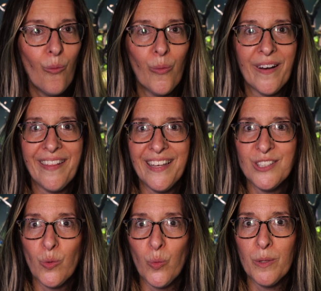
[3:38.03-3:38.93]
One of
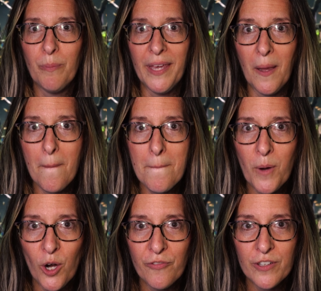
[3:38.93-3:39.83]
these would be
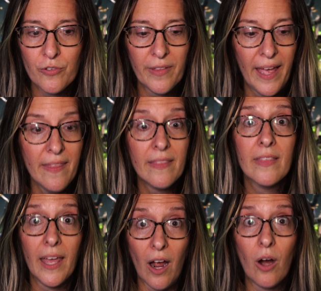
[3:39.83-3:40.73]
perfect for that.
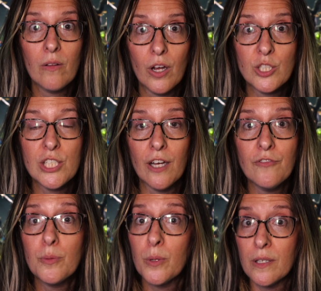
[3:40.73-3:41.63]
They are large
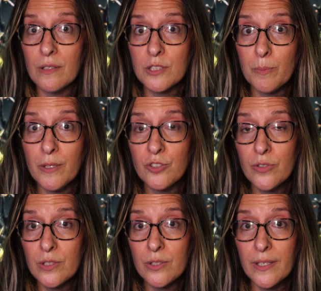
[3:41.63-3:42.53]
enough to put a little sponge
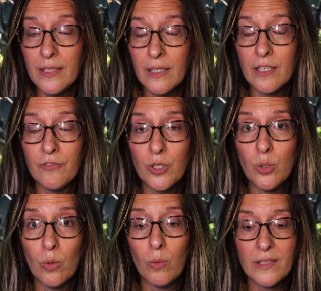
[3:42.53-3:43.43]
filter in if
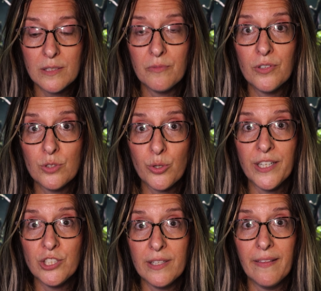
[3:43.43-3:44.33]
you want some
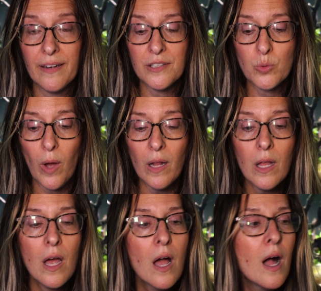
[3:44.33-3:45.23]
filtration in there as well.